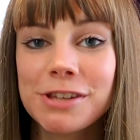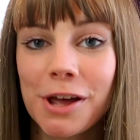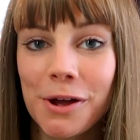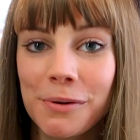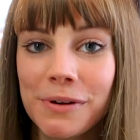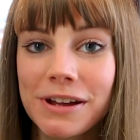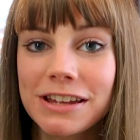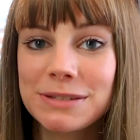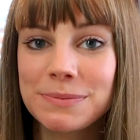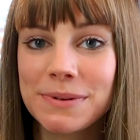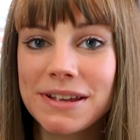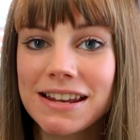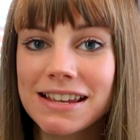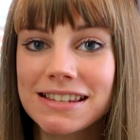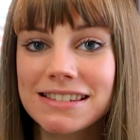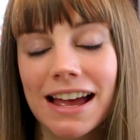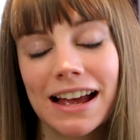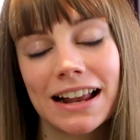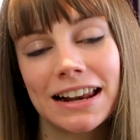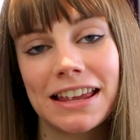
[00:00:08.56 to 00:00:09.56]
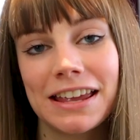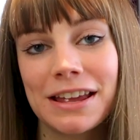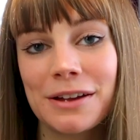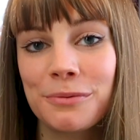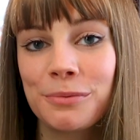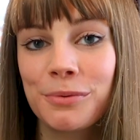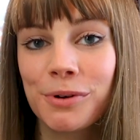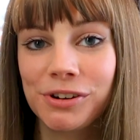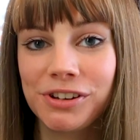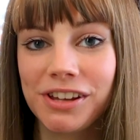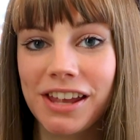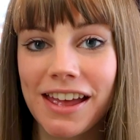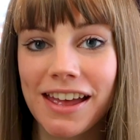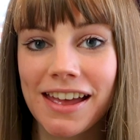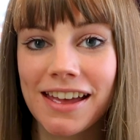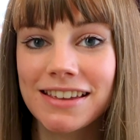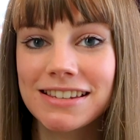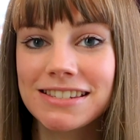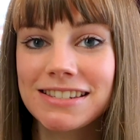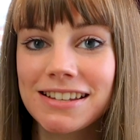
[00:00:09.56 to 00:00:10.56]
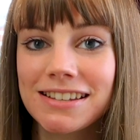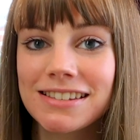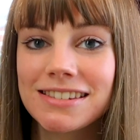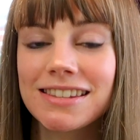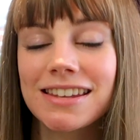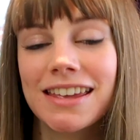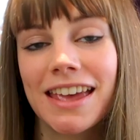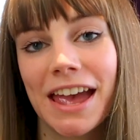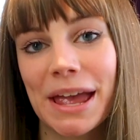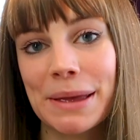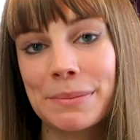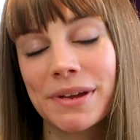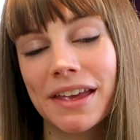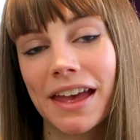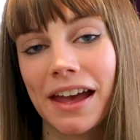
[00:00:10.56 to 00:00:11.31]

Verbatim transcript: So it's been exactly one year since the game